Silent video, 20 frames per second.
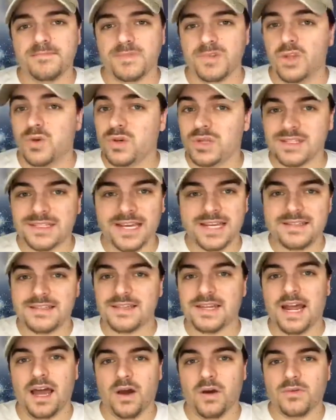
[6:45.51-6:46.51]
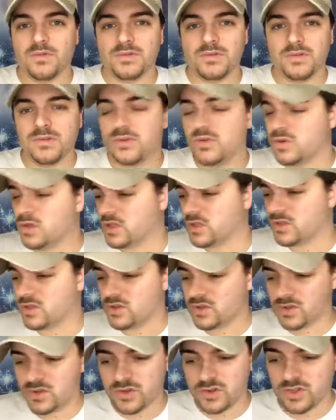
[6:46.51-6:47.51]
You can test it out. You
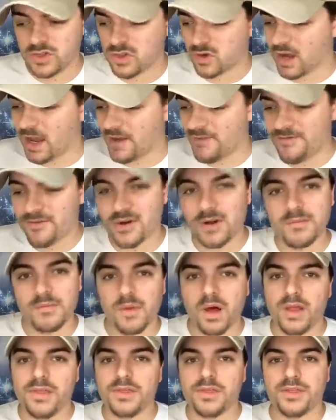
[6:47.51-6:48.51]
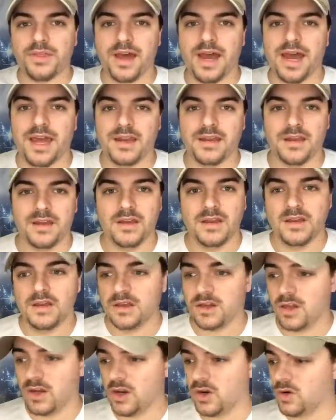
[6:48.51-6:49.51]
can try for a month at,
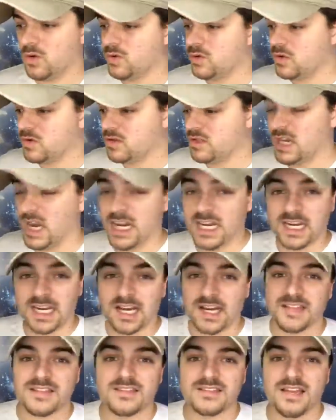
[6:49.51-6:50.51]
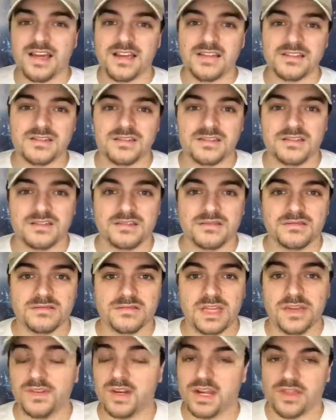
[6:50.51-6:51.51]
99 cents,
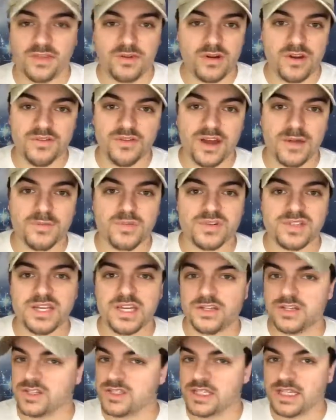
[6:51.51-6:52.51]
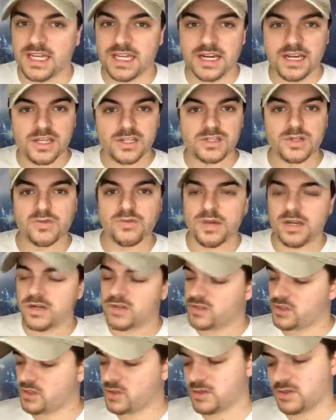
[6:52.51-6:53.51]
even at 35%, just to get initial
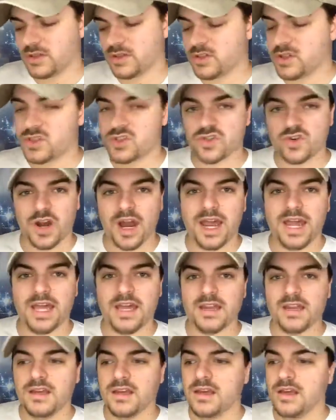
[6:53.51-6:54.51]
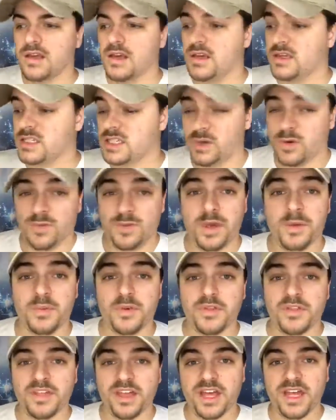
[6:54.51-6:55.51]
readers. You just try it, see what
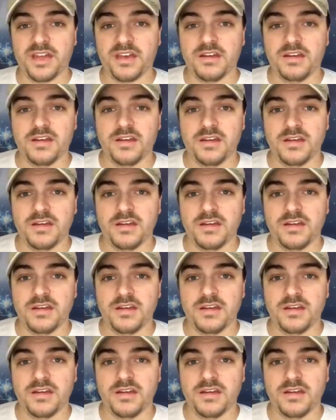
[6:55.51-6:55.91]
people think.